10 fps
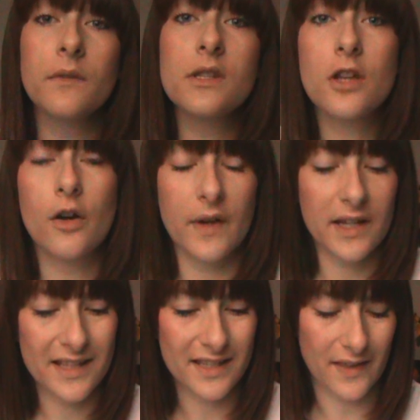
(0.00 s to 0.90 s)
Scott
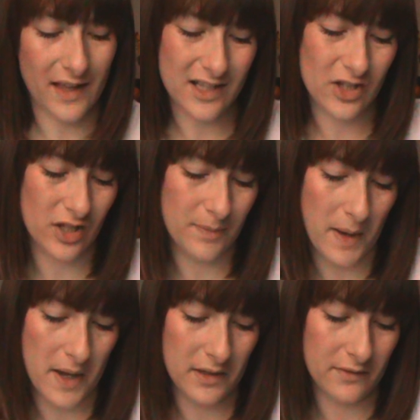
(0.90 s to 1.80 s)
reckons that that's just
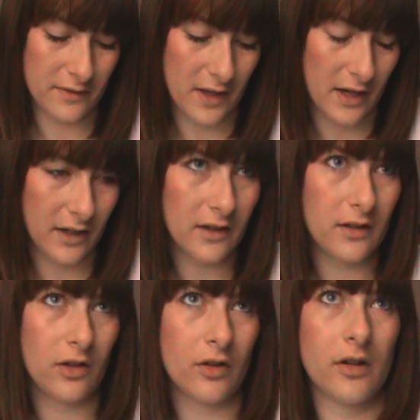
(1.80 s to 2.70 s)
part of like
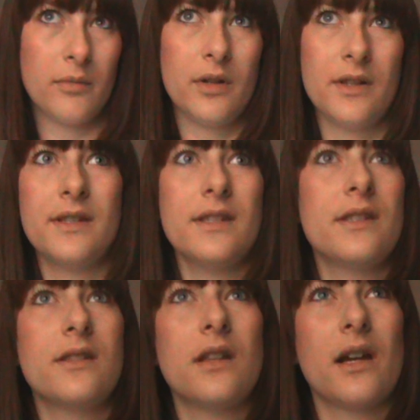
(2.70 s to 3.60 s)
your immune,
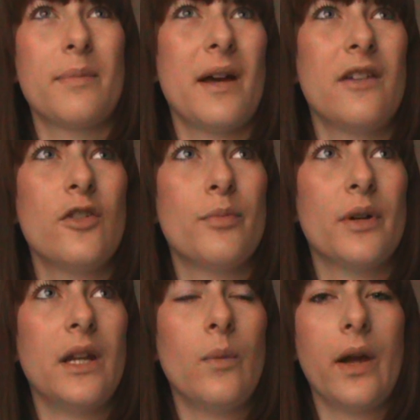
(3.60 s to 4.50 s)
like part of your
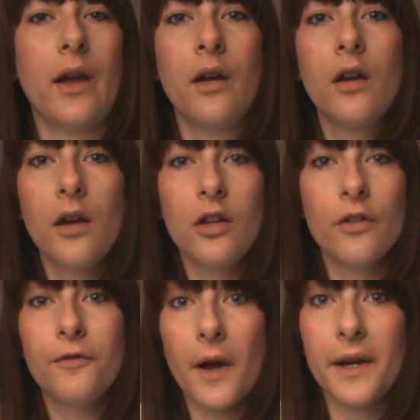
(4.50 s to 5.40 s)
body where you're
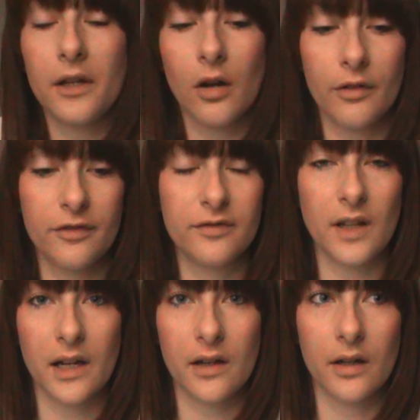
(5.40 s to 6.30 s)
fighting off
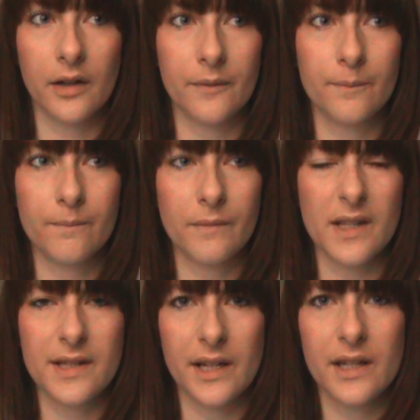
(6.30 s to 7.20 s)
like a
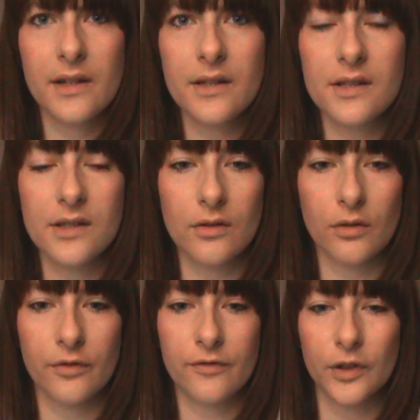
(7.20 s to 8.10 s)
sickness
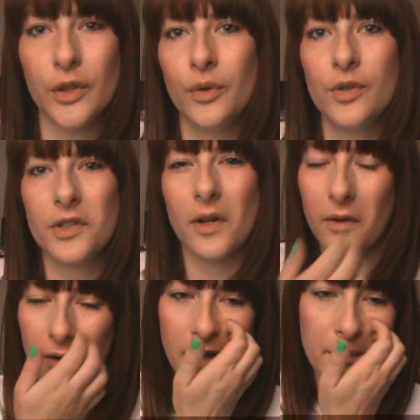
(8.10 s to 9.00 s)
or a flu. So
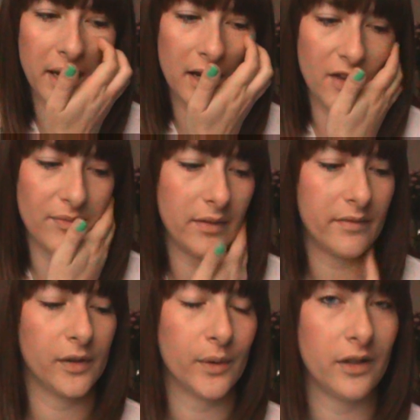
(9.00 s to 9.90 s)
I mean, I've been
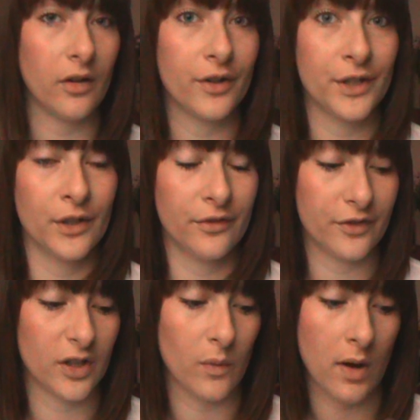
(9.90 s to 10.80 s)
flu on and off
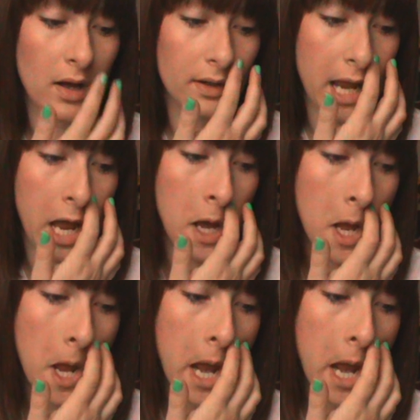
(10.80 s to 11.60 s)
for a while now,